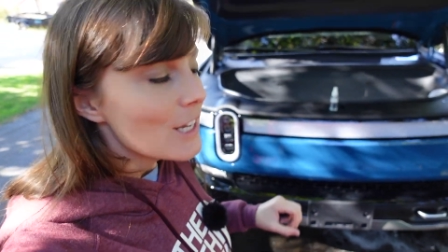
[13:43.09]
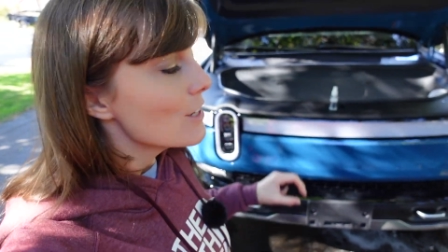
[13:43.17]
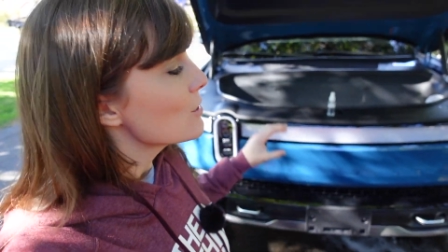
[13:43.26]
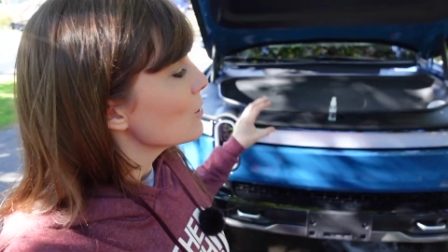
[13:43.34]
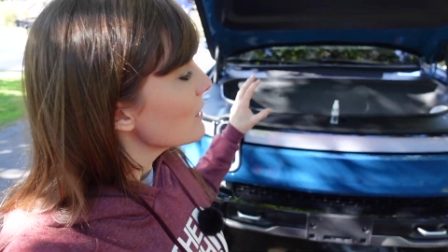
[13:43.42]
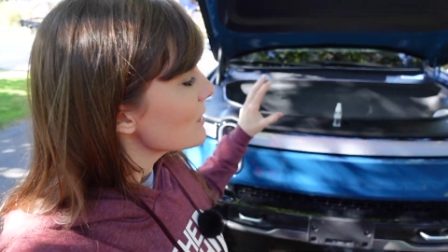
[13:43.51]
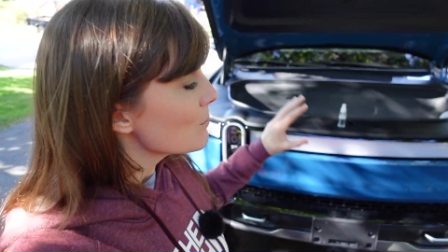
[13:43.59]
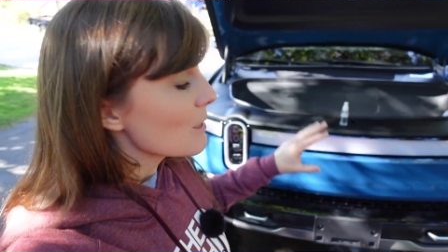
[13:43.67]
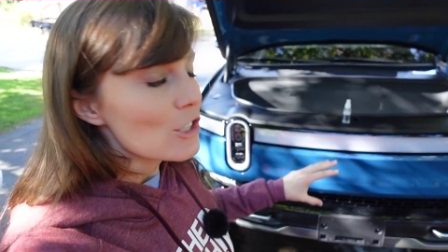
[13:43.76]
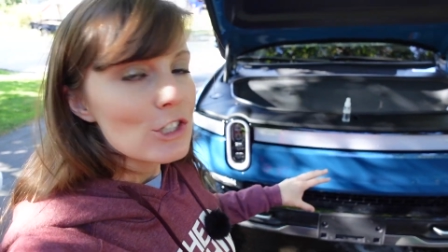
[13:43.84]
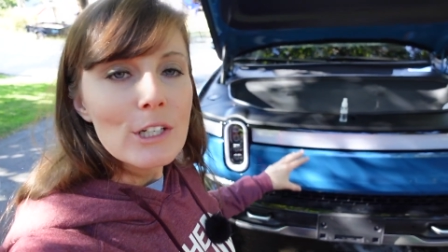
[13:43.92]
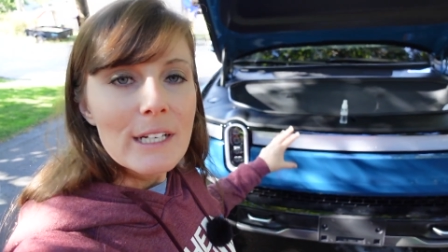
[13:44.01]
So let's
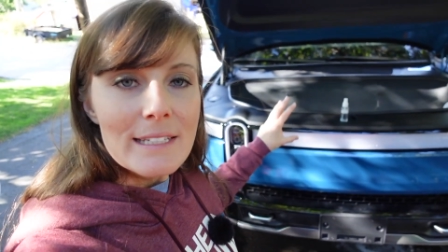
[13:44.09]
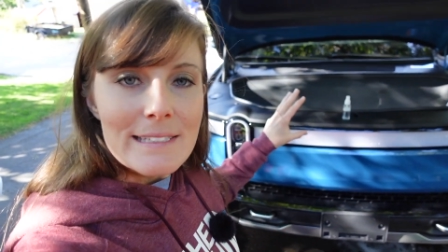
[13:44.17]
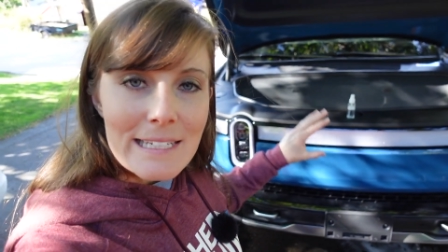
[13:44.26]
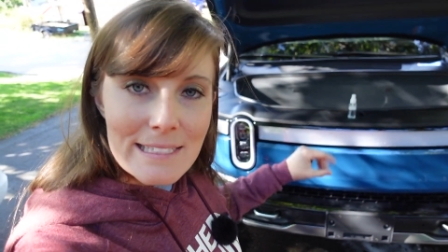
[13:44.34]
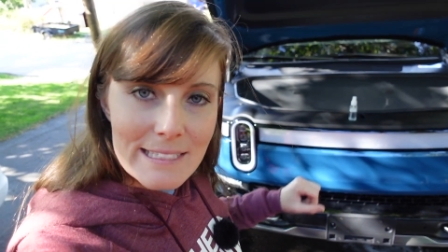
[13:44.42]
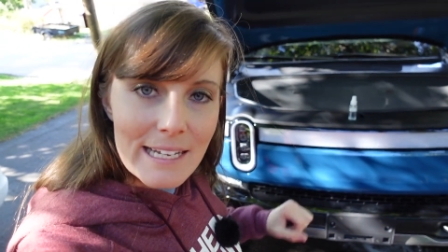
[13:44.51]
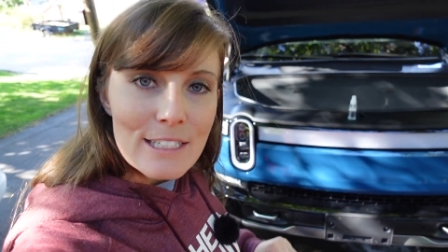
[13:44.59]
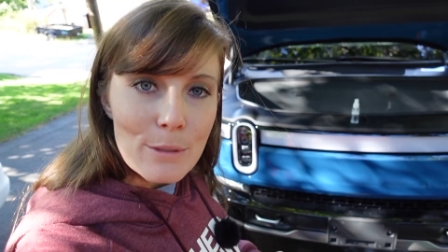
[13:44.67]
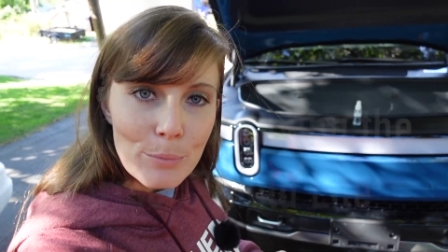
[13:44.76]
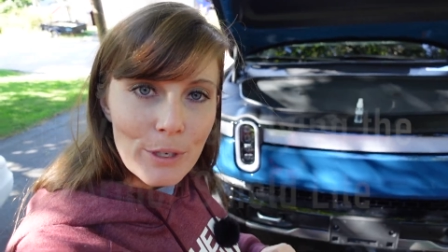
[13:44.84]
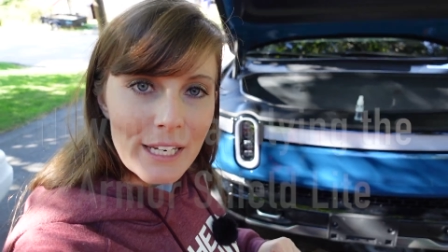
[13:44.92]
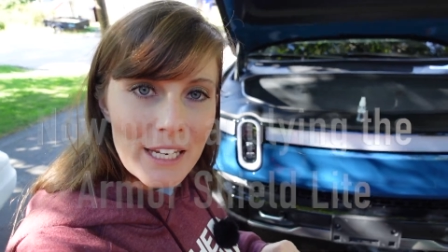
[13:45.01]
make sure it stays nice
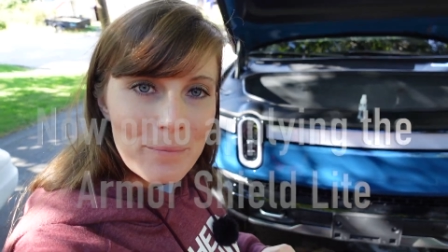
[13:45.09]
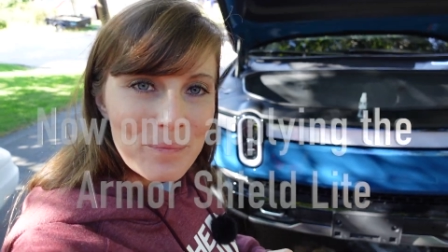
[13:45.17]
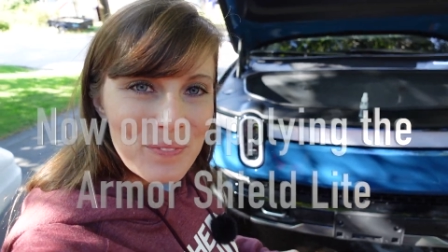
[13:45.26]
and pretty.